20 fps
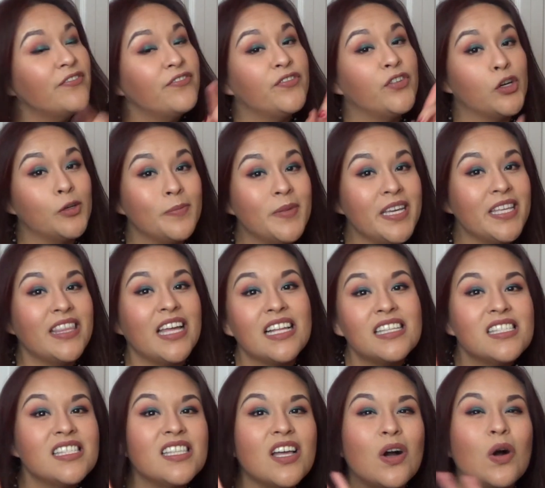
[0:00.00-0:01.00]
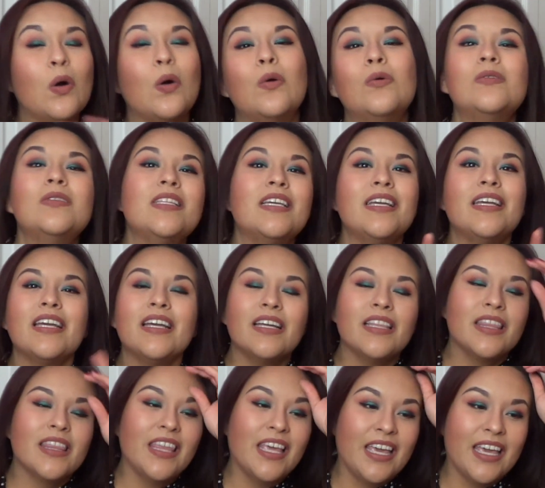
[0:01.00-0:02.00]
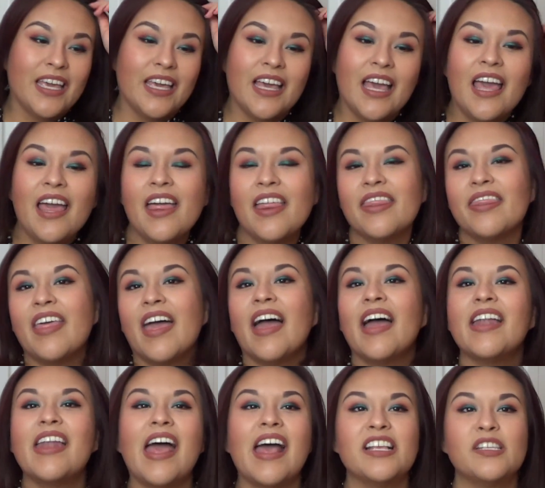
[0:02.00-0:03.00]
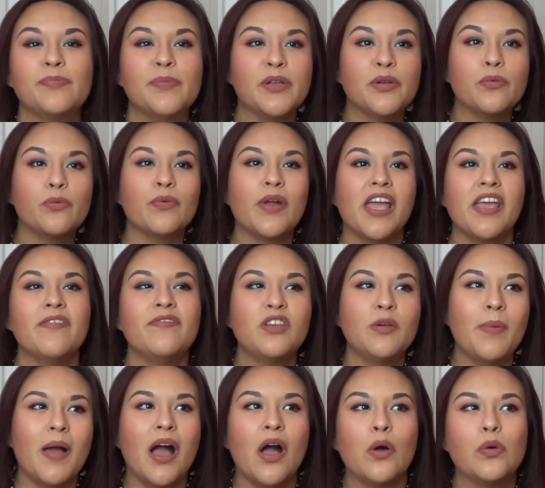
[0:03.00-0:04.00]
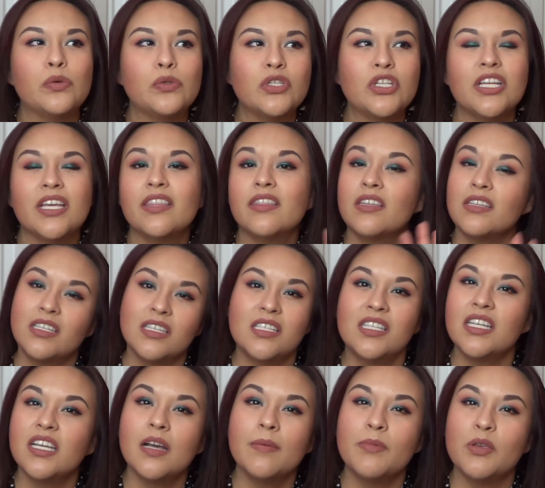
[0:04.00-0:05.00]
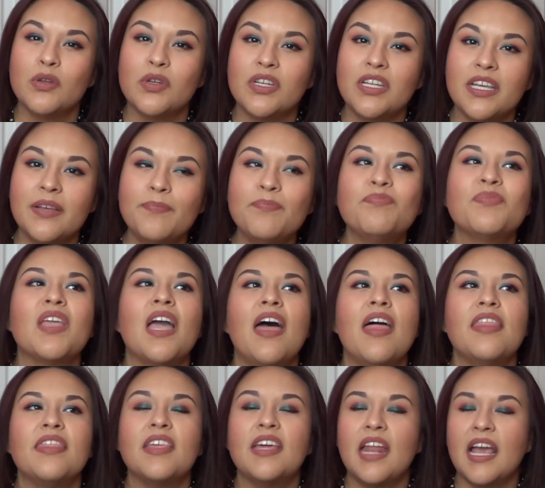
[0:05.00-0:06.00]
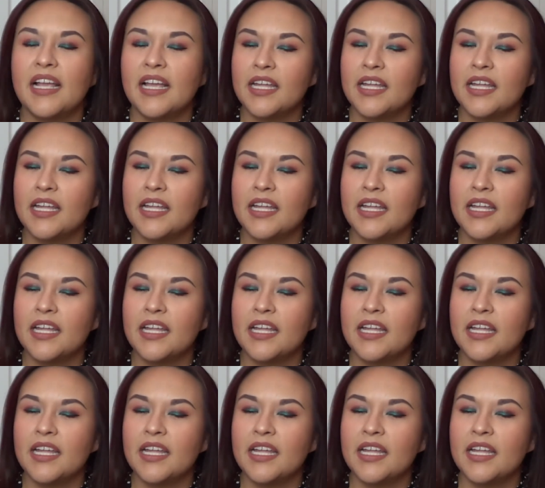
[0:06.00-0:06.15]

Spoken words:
For me, that's the only thing that has been raved about in the Disney community that I